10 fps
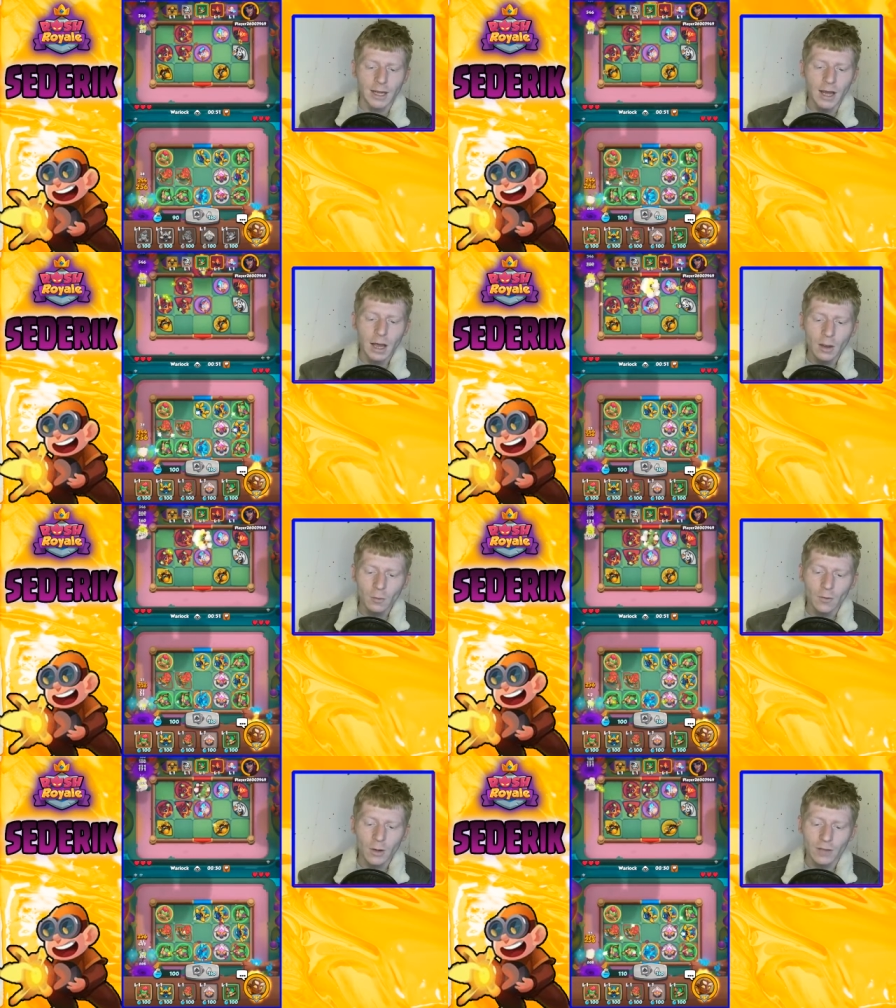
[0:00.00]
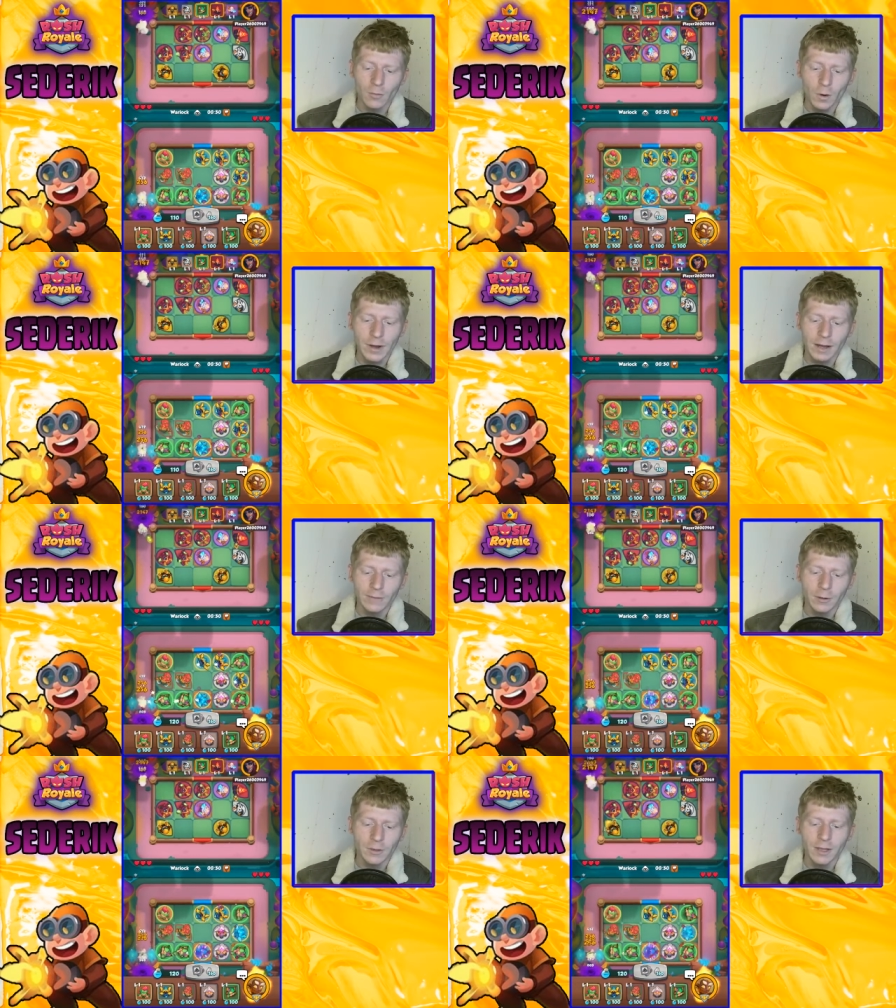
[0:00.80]
We only have the one
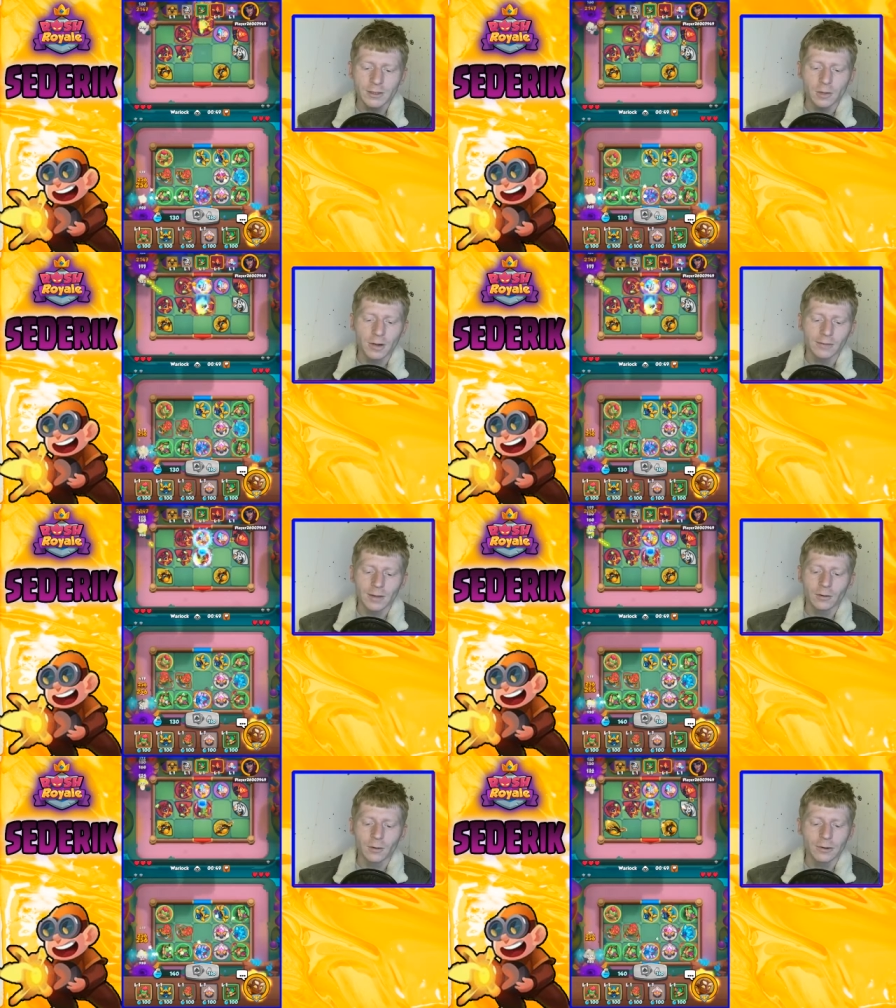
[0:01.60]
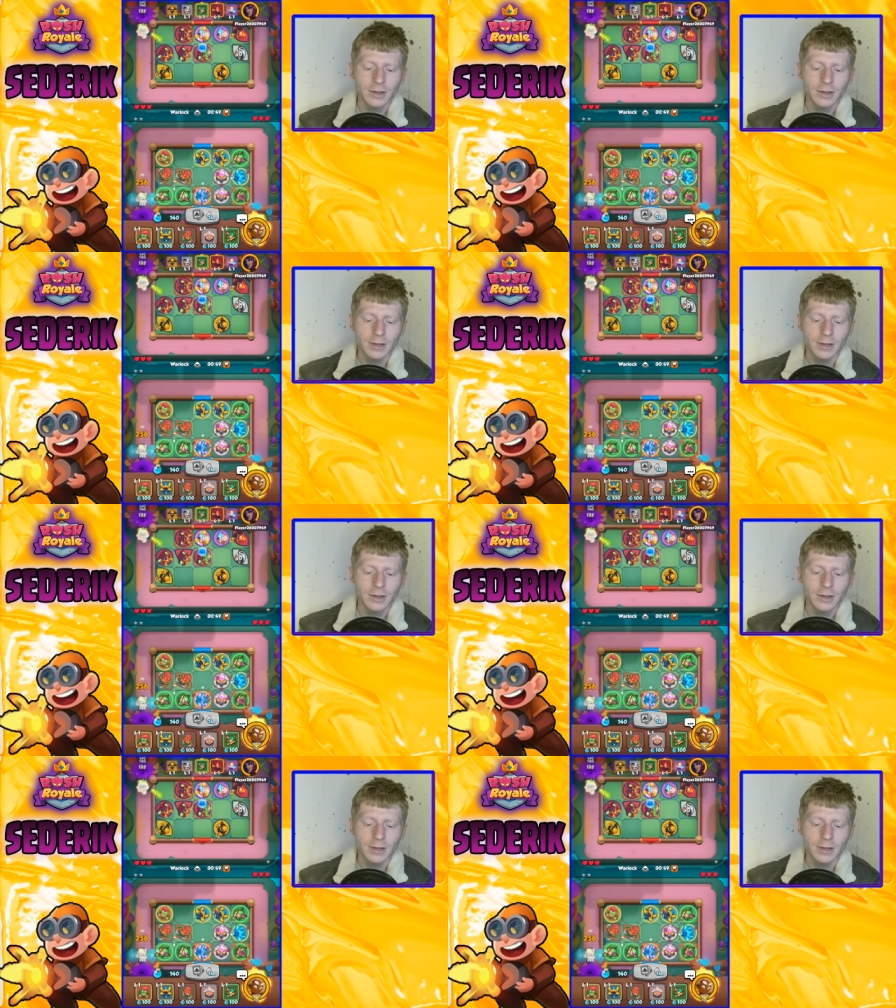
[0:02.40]
Ivy up in that top left-hand corner,